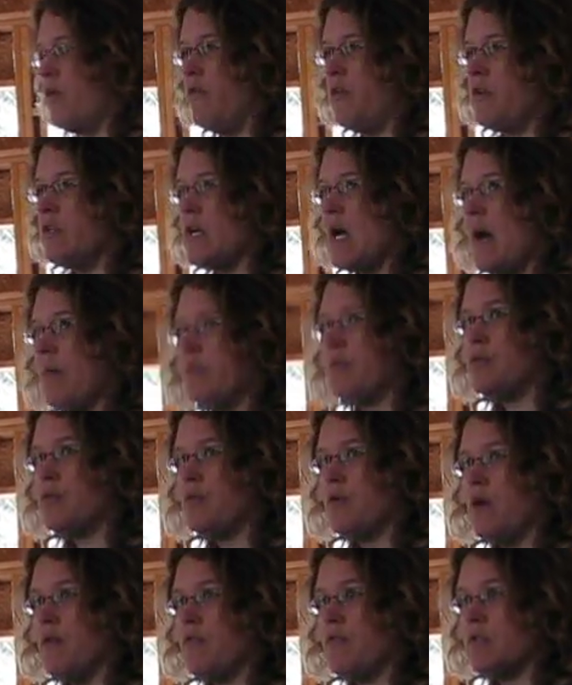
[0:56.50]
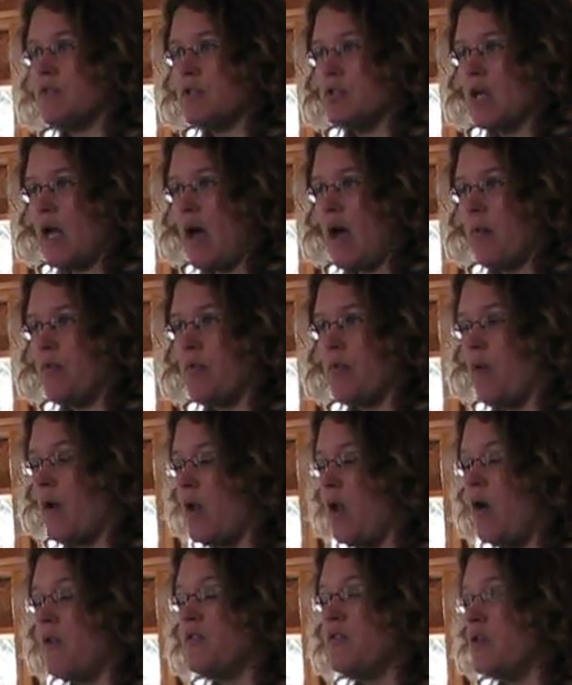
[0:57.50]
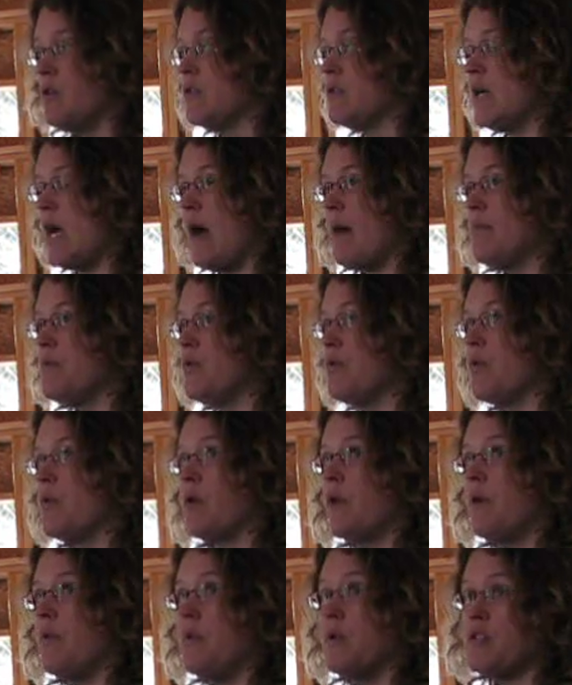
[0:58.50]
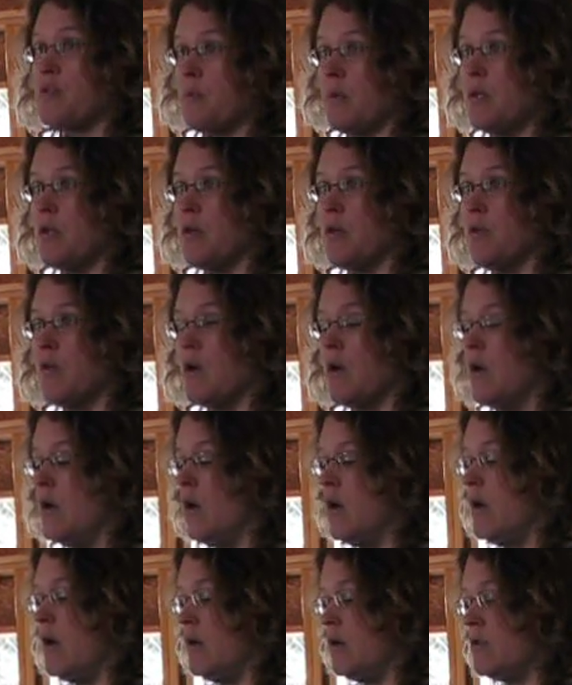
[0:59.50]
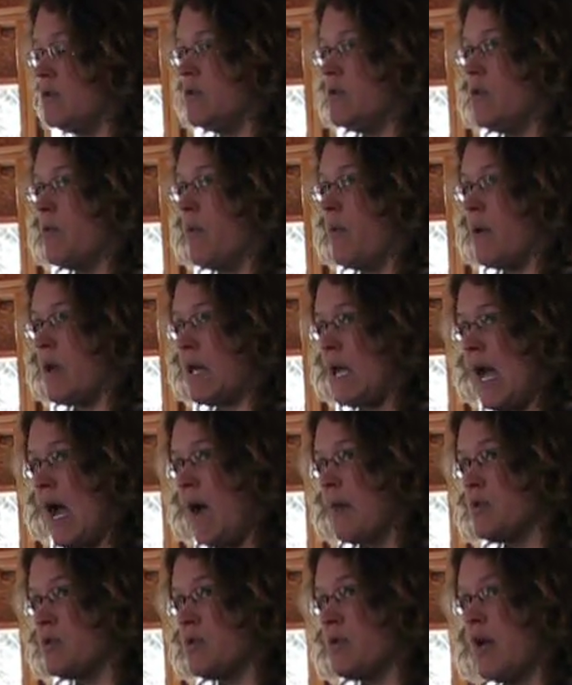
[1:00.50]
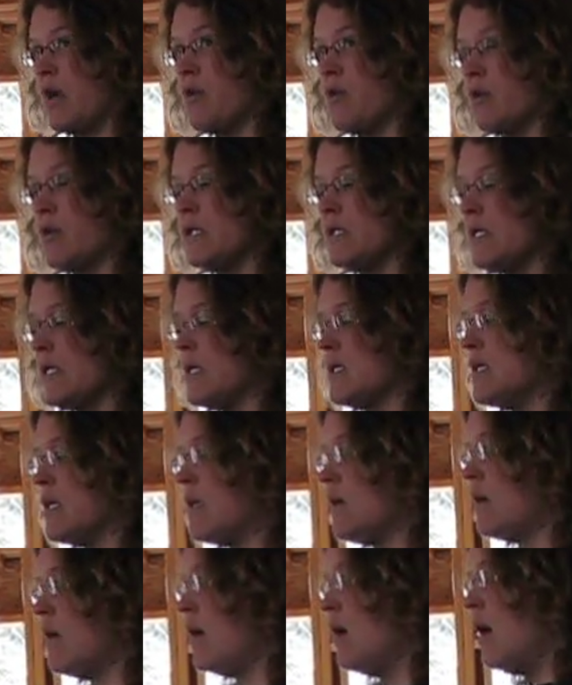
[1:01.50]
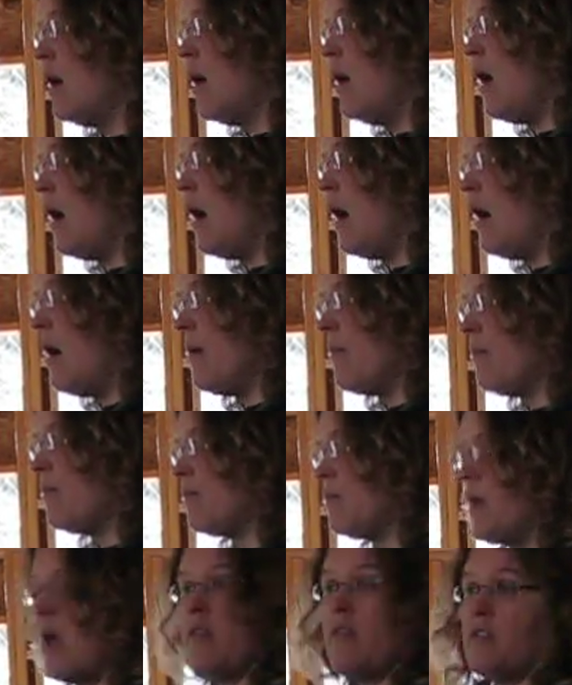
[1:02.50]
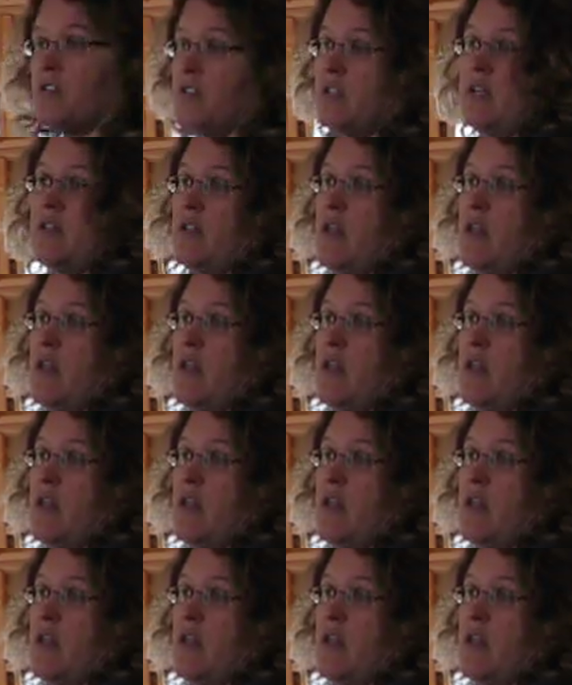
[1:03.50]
if you tap the tree if there's sap. Quite often you'll tap too early, which we do. So we want to capture that early season. And